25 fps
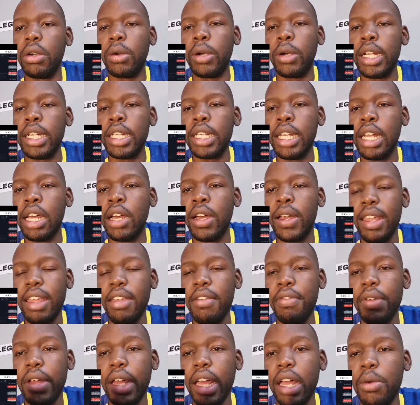Right now,
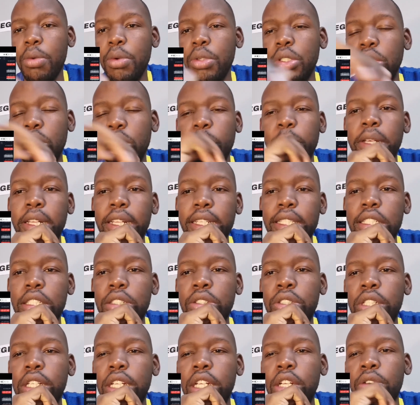if I were to place a
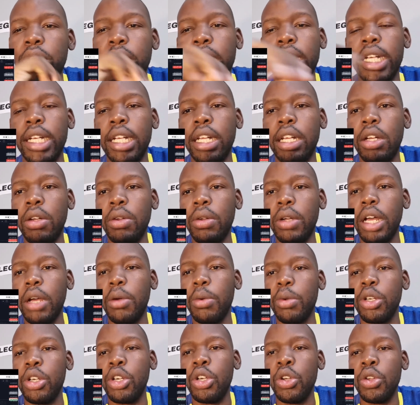trade right now, I
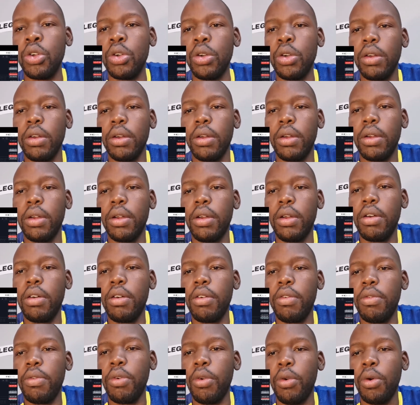would look
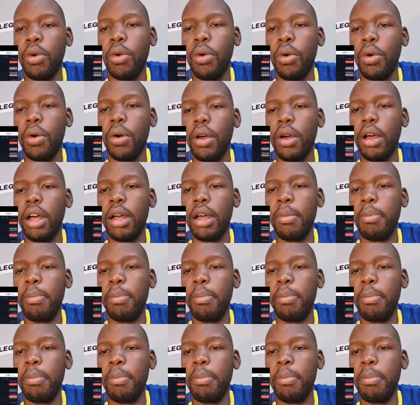for